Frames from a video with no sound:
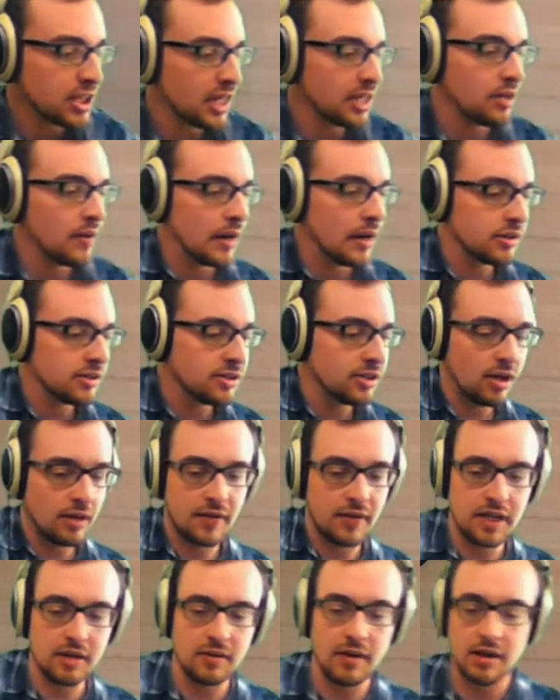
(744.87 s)
I know how to
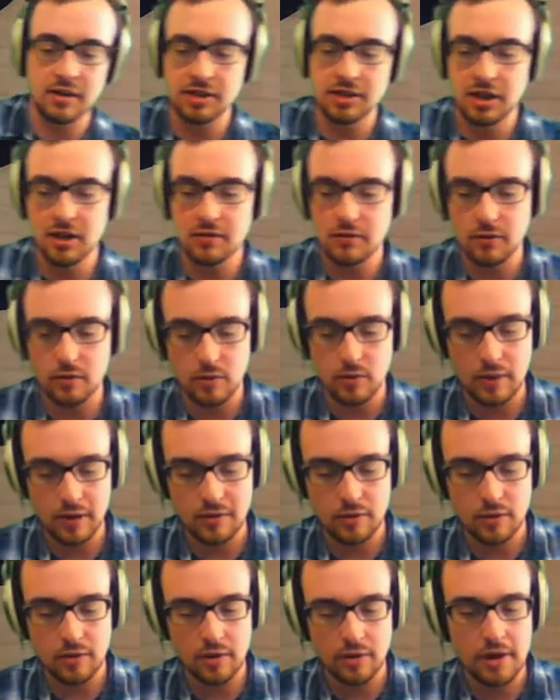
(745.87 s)
solve. I know how to solve a
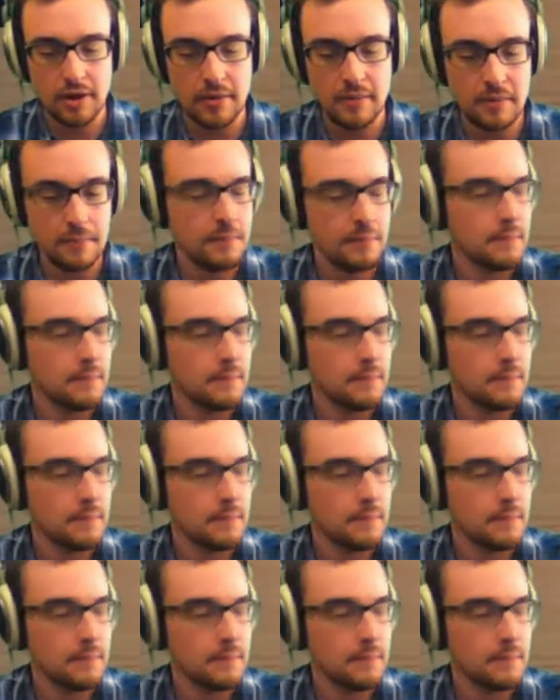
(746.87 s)
4x4, right?